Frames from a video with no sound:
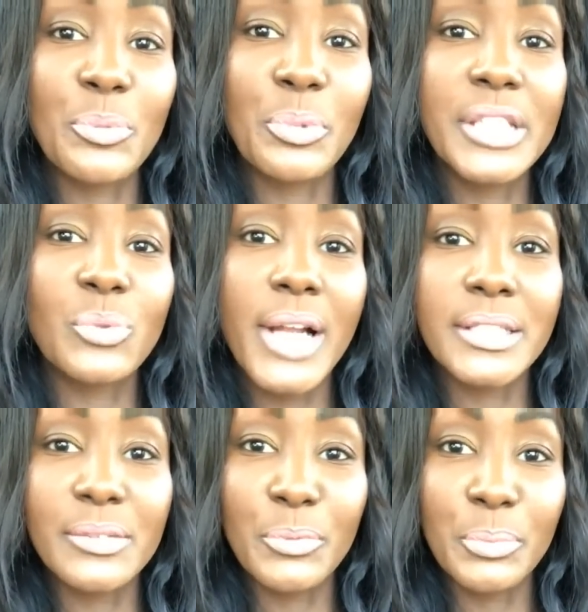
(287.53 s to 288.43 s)
So please
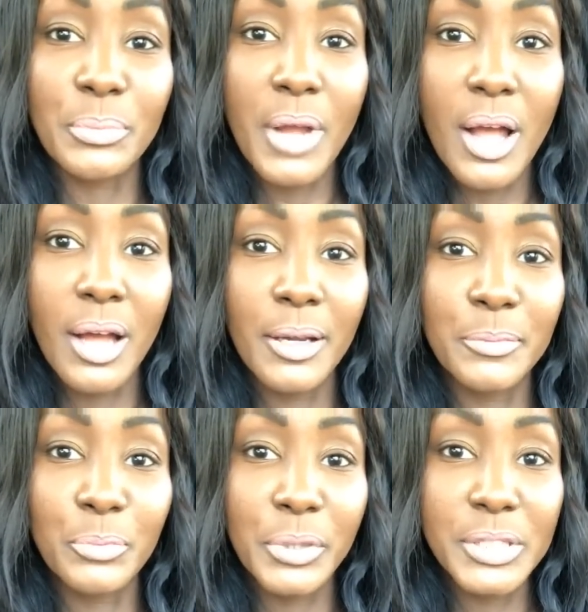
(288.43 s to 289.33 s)
watch
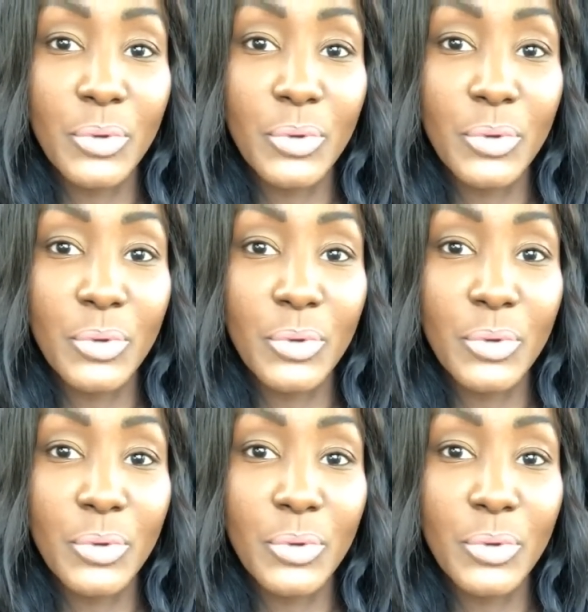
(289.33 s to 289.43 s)
those.